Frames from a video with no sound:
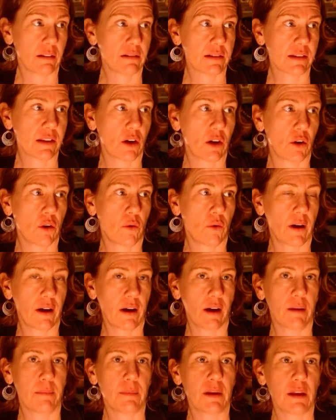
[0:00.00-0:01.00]
so
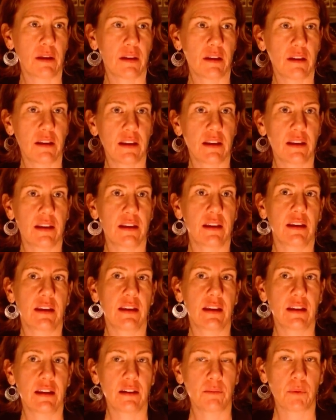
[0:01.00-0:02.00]
um, in,
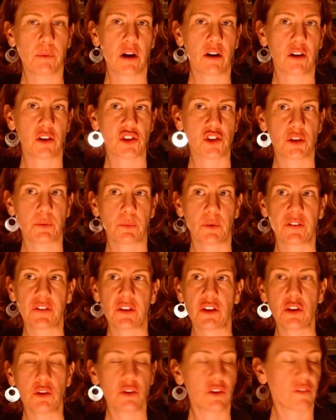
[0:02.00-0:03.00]
in partnership with
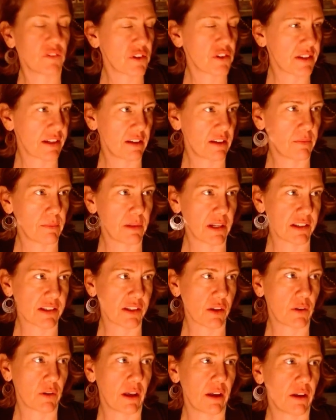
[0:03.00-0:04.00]
the University of
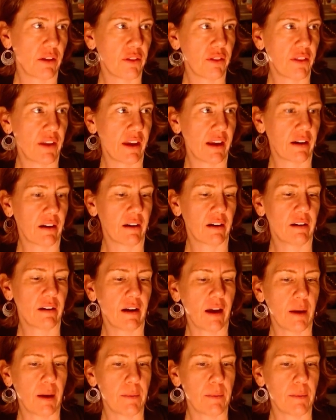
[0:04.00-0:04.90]
Minnesota there. Um,